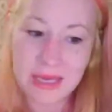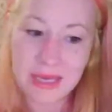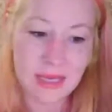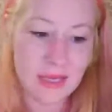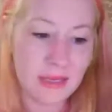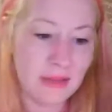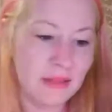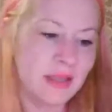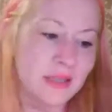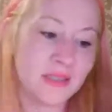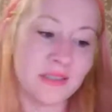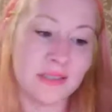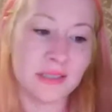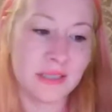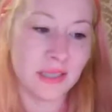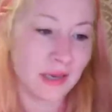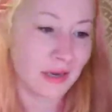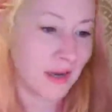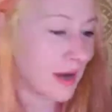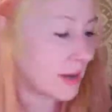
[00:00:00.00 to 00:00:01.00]
there's a ton of
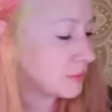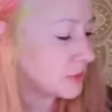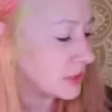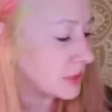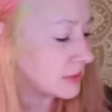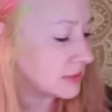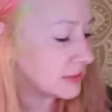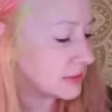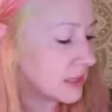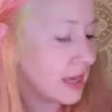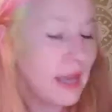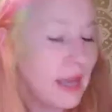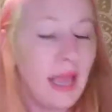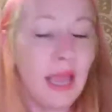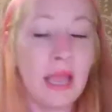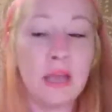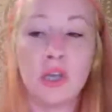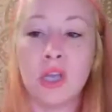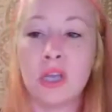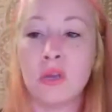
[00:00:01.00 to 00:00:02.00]
options, and
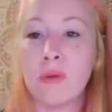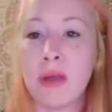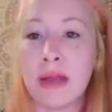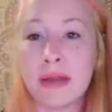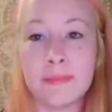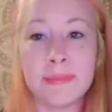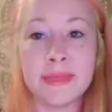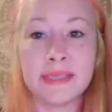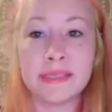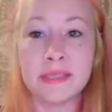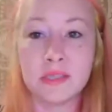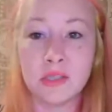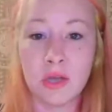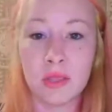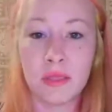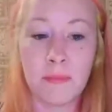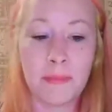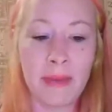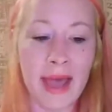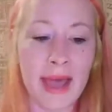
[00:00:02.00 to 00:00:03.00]
you can write a message on the
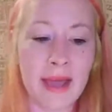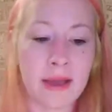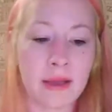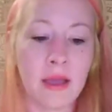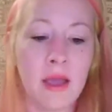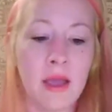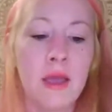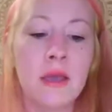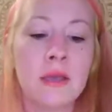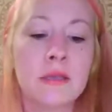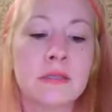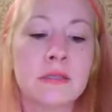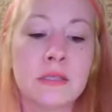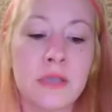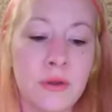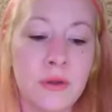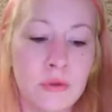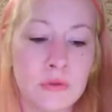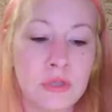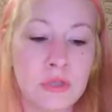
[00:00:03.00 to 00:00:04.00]
back.
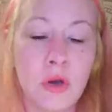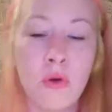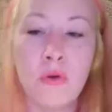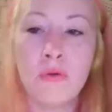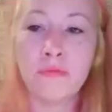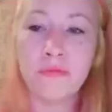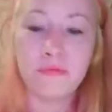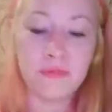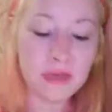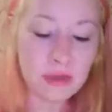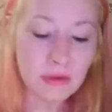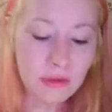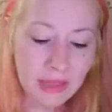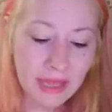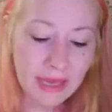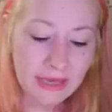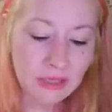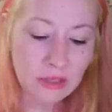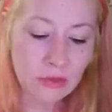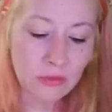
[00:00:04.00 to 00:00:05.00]
So don't feel
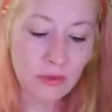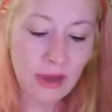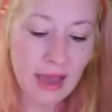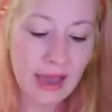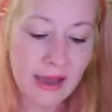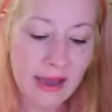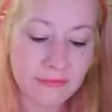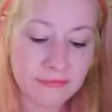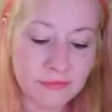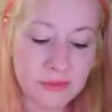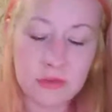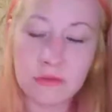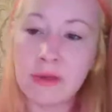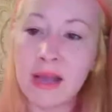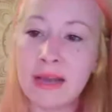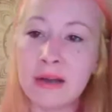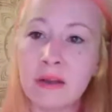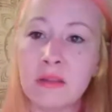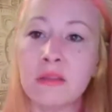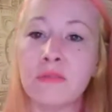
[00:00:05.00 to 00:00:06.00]
like you have to write on
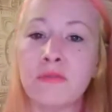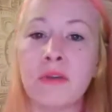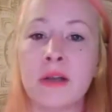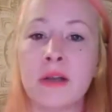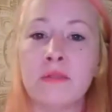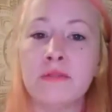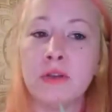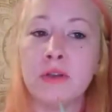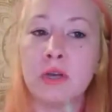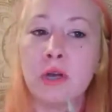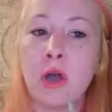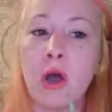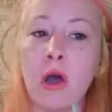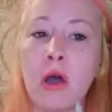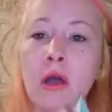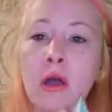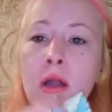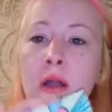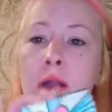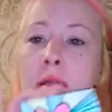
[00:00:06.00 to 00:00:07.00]
the front of your
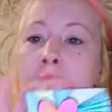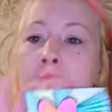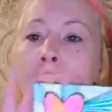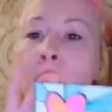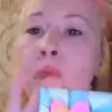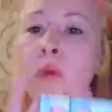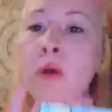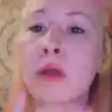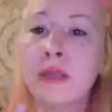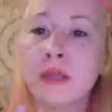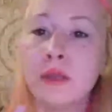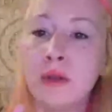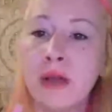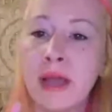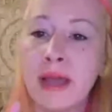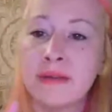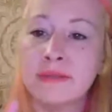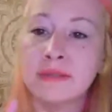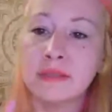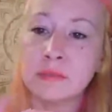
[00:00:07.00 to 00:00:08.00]
card. I want you to have
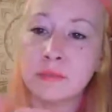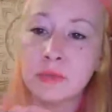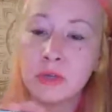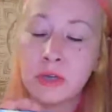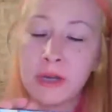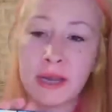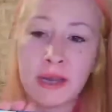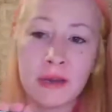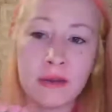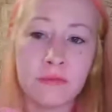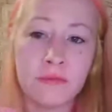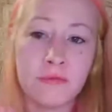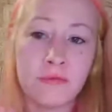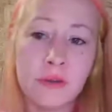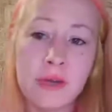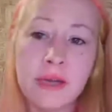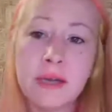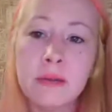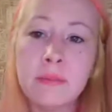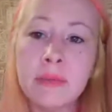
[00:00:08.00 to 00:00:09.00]
some creative
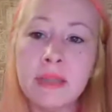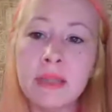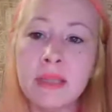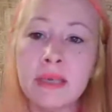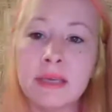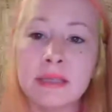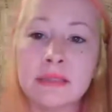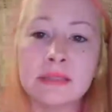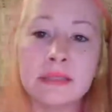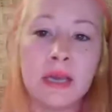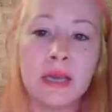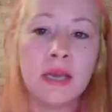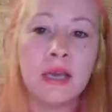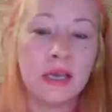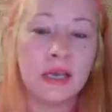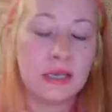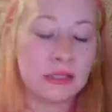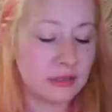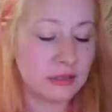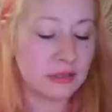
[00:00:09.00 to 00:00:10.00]
freedom in this,
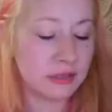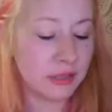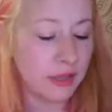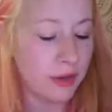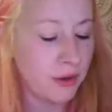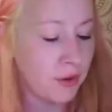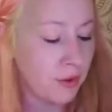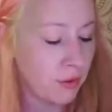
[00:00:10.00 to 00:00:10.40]
so